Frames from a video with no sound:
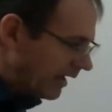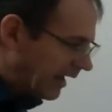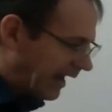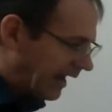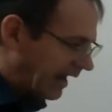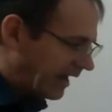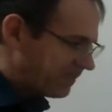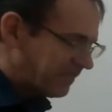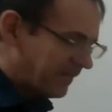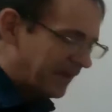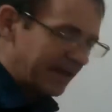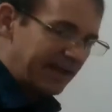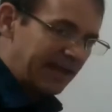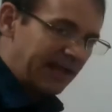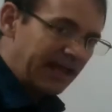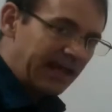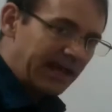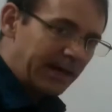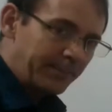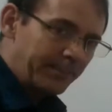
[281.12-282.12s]
And the
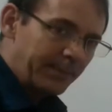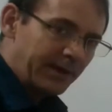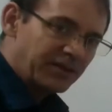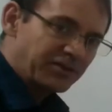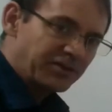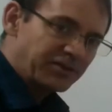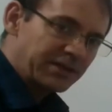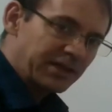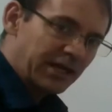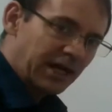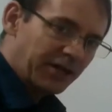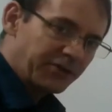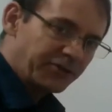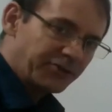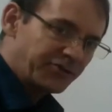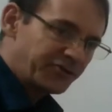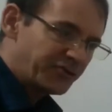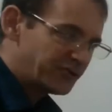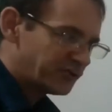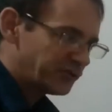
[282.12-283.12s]
m is an
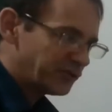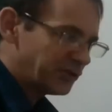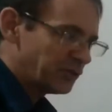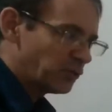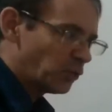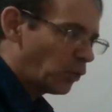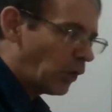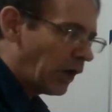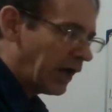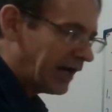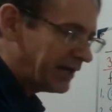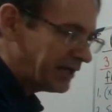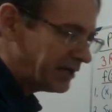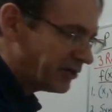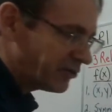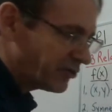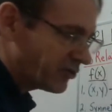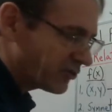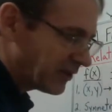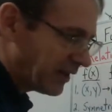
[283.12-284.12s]
understood 1.
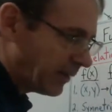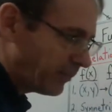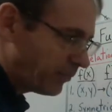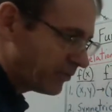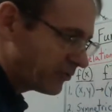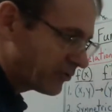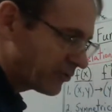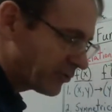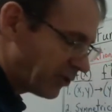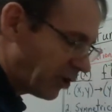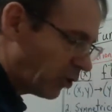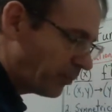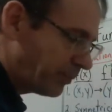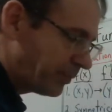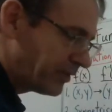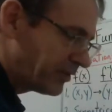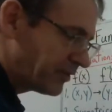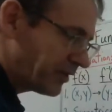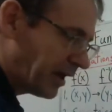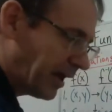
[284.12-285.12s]
Your slope
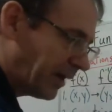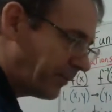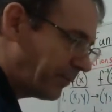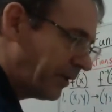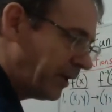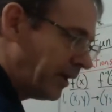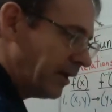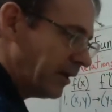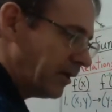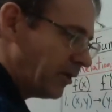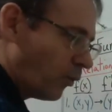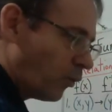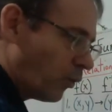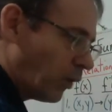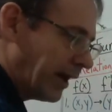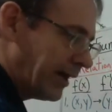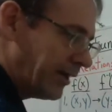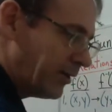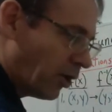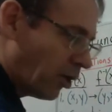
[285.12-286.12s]
is up
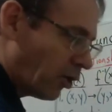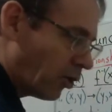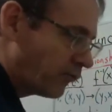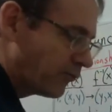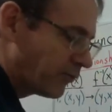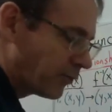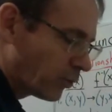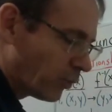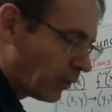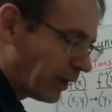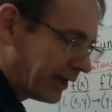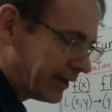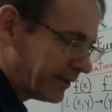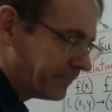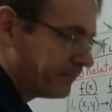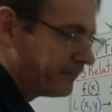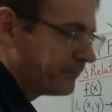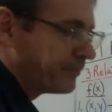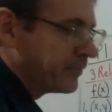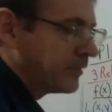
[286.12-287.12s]
1 over 1.
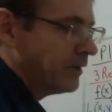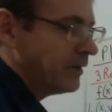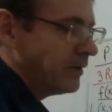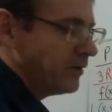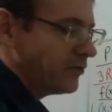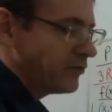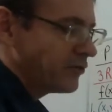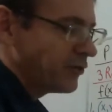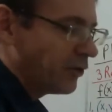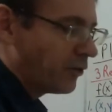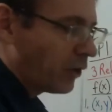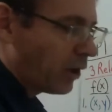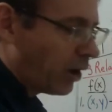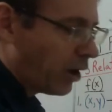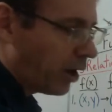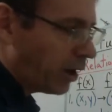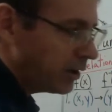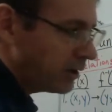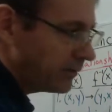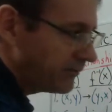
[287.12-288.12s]
So
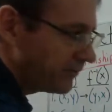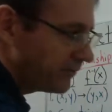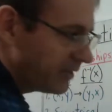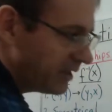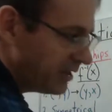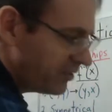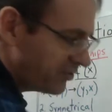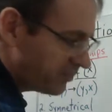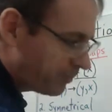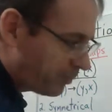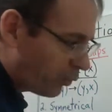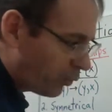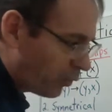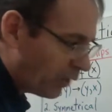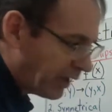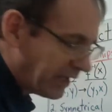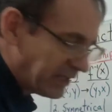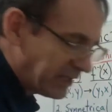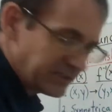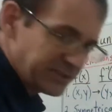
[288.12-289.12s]
all of these
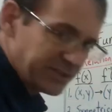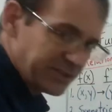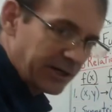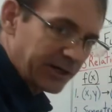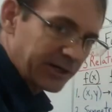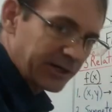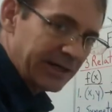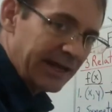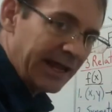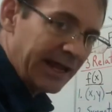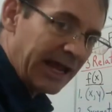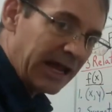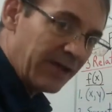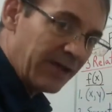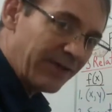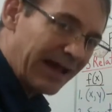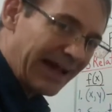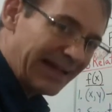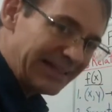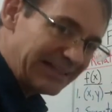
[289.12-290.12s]
points are going to have
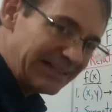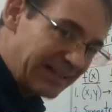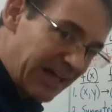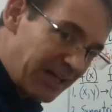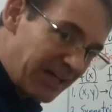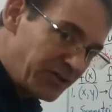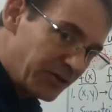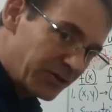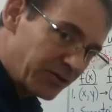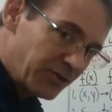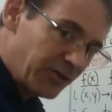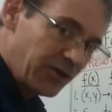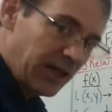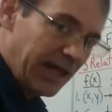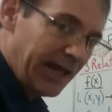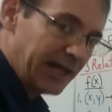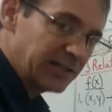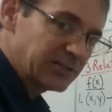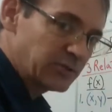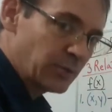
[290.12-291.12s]
identical
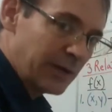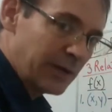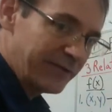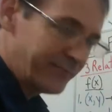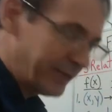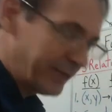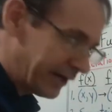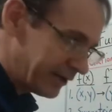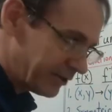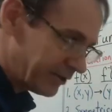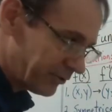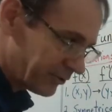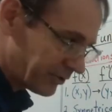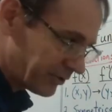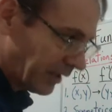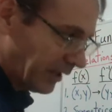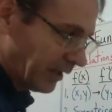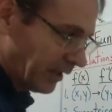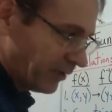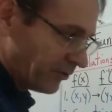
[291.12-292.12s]
xy values.
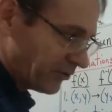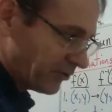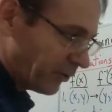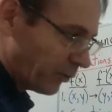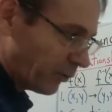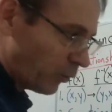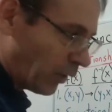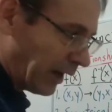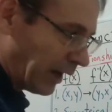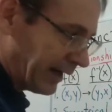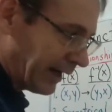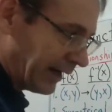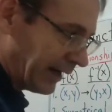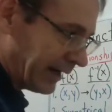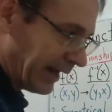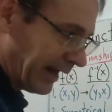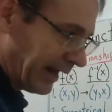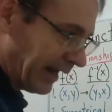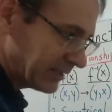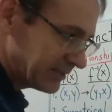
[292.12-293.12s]
So 1
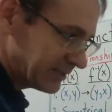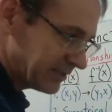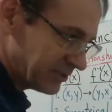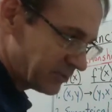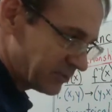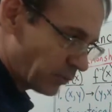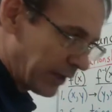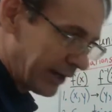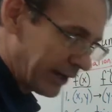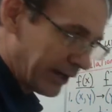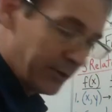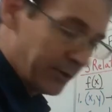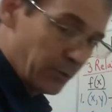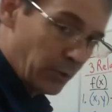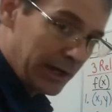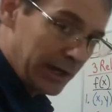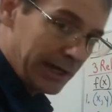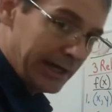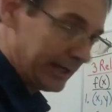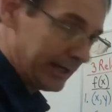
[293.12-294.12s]
on x is 1 on
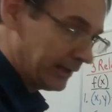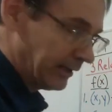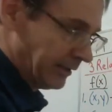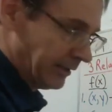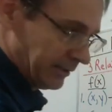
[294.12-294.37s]
y.